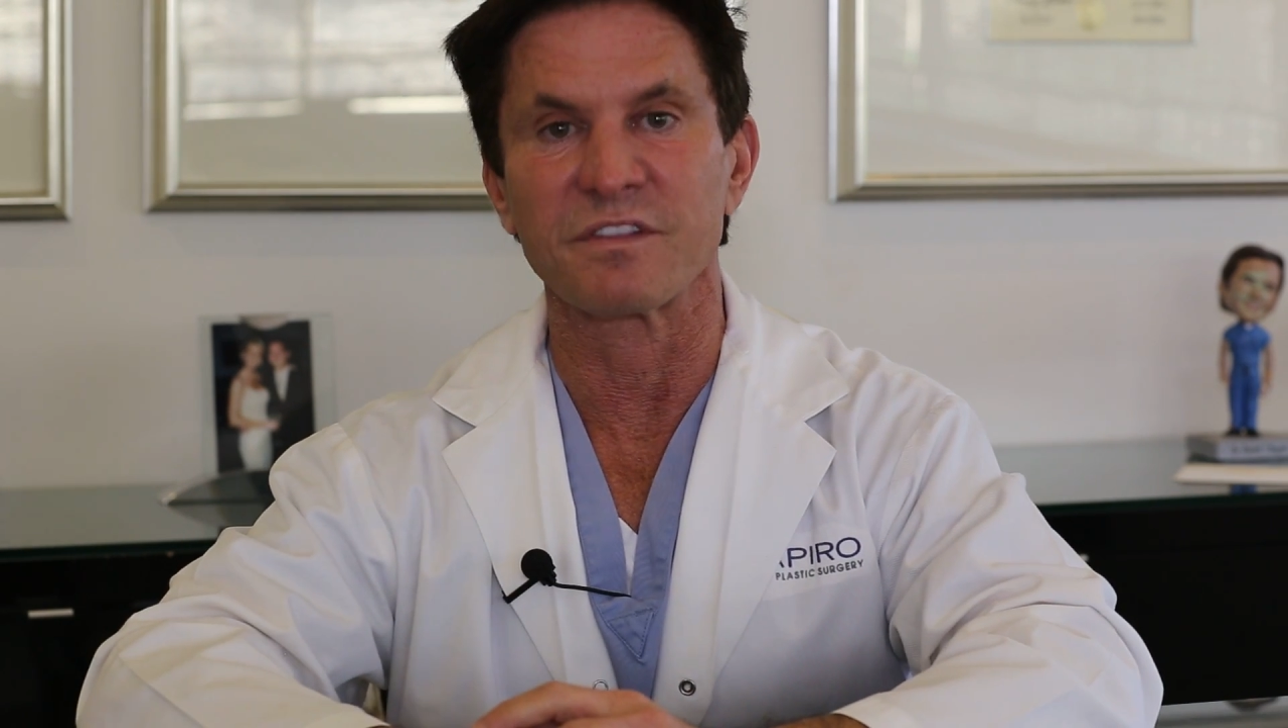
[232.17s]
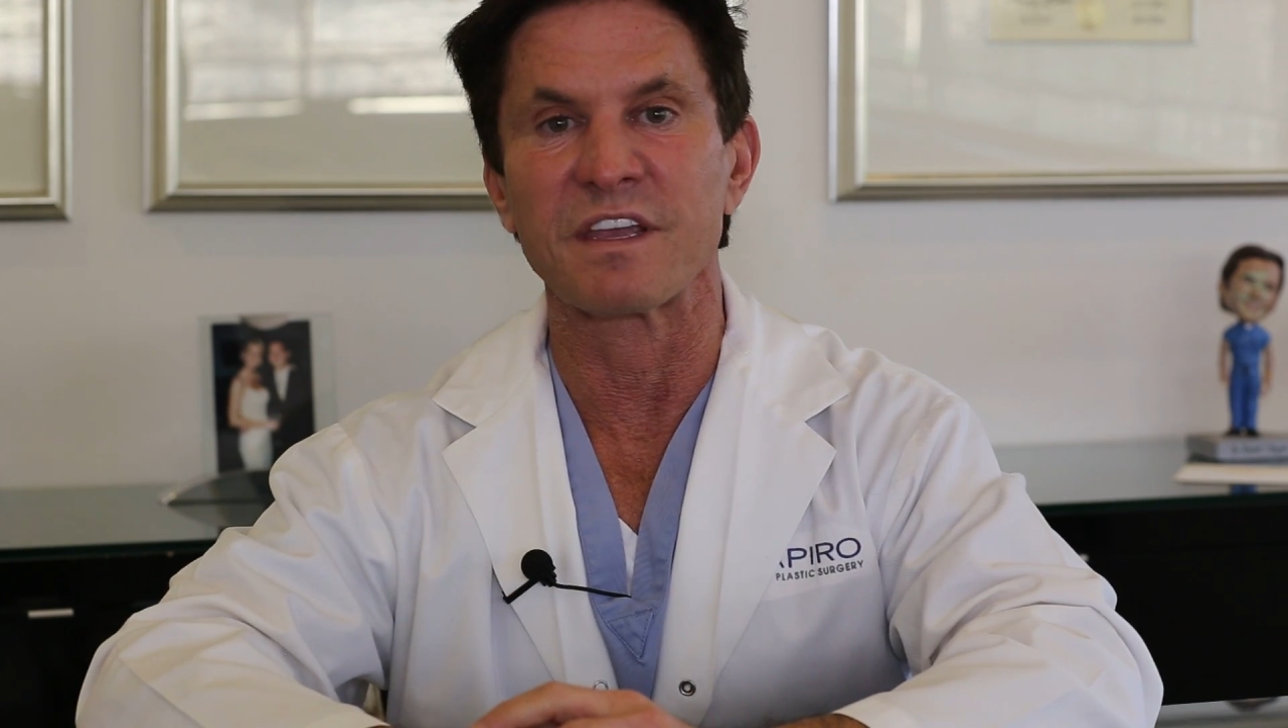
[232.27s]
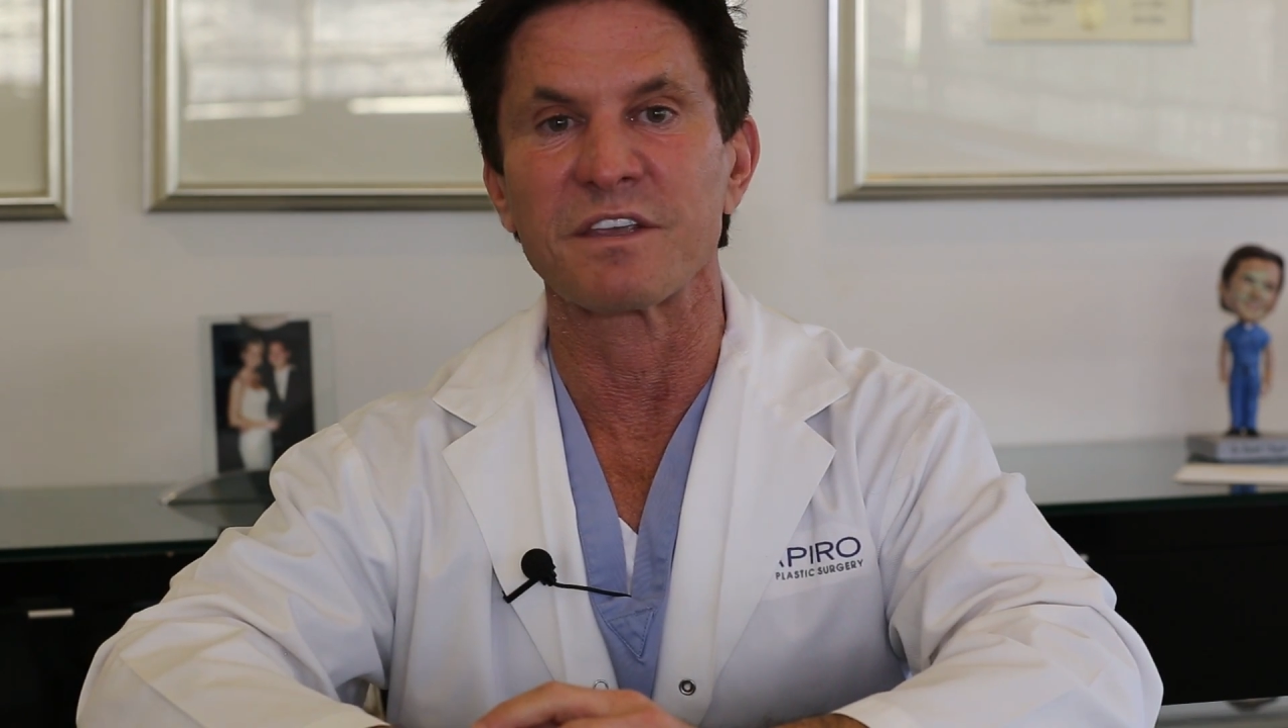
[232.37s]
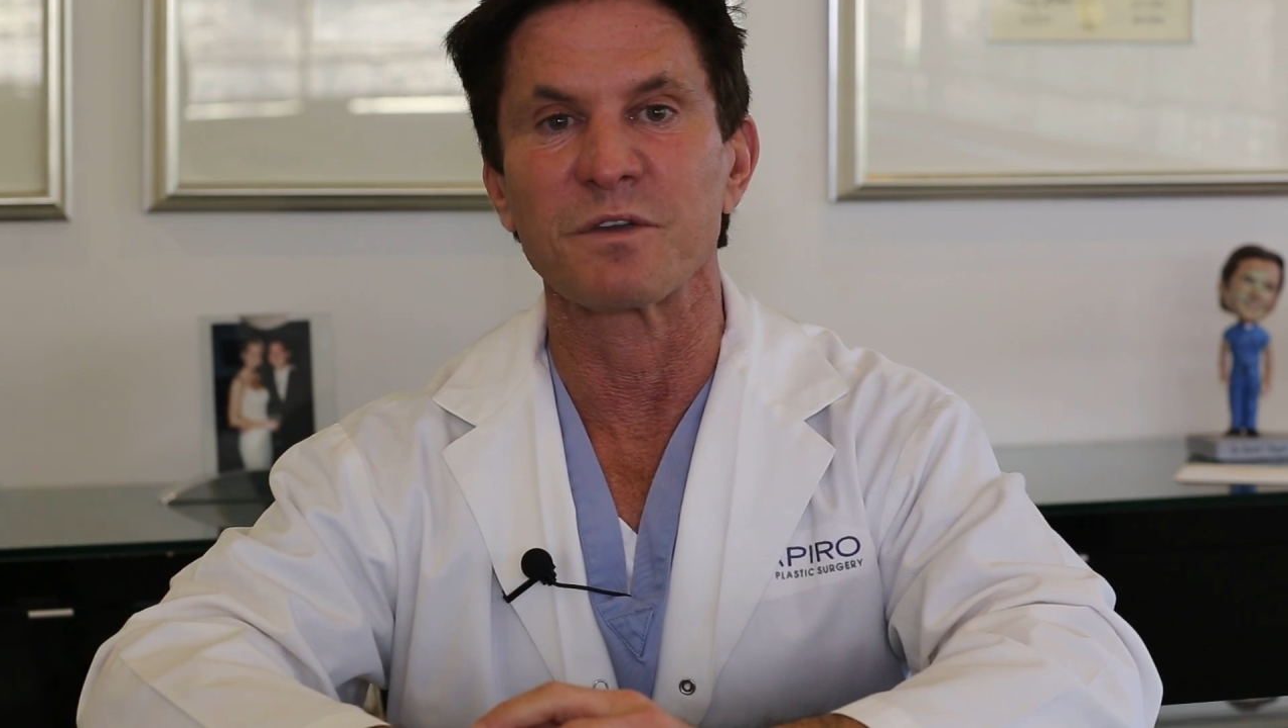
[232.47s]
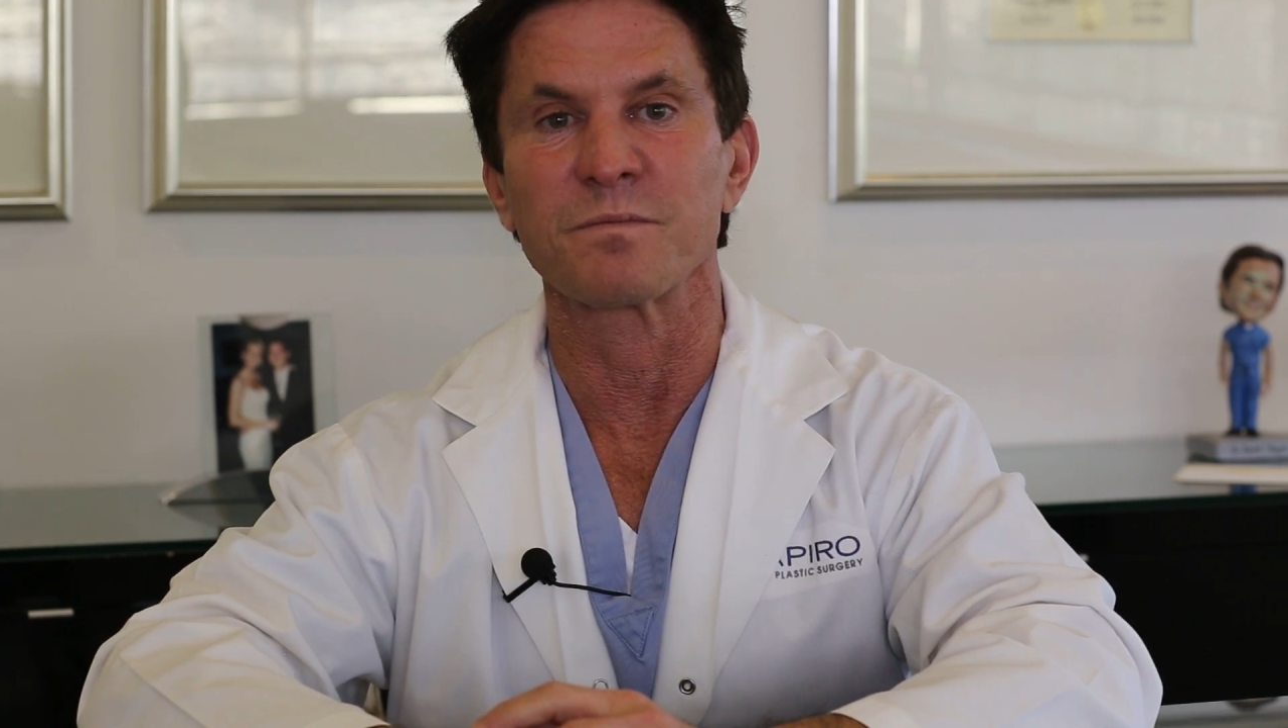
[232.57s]

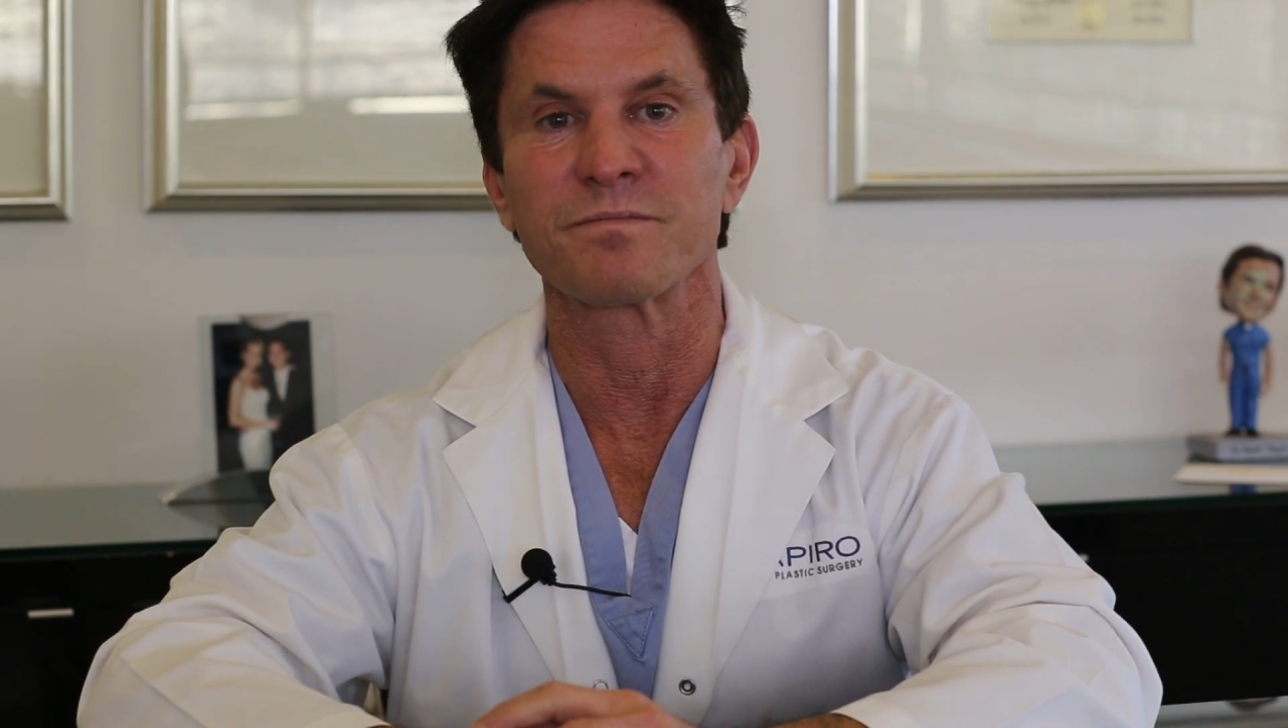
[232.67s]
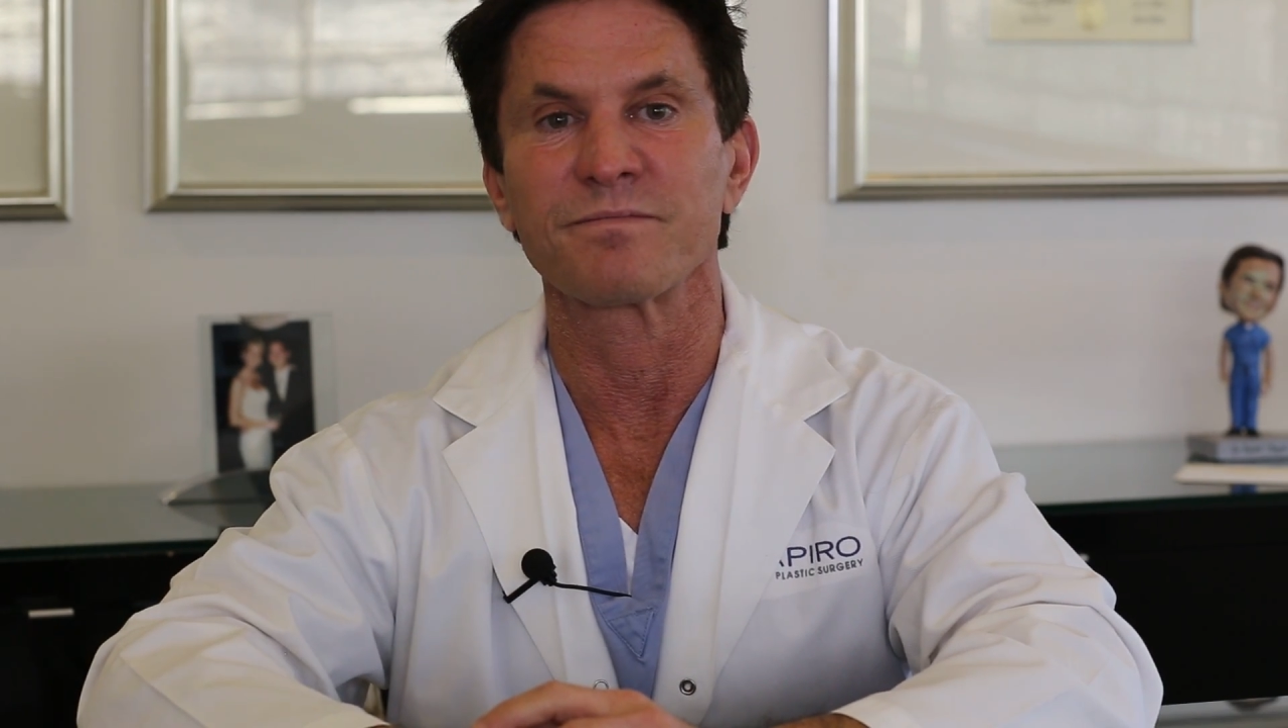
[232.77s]
Thank you.